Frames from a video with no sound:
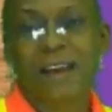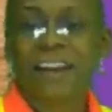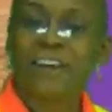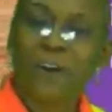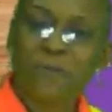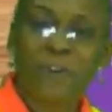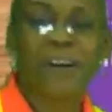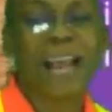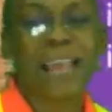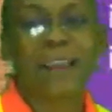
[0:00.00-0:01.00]
Kingdom
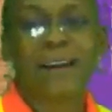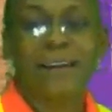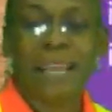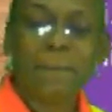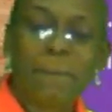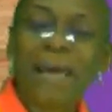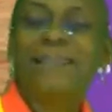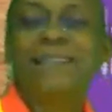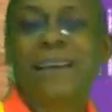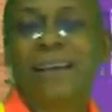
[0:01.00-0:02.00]
Fungi, then
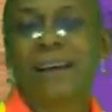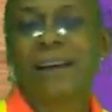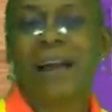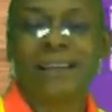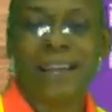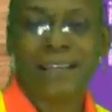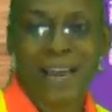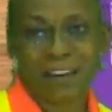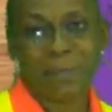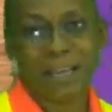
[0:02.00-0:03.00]
Plantae, and then
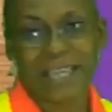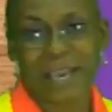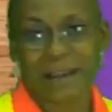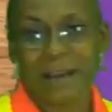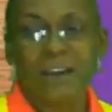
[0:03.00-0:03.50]
Animalia.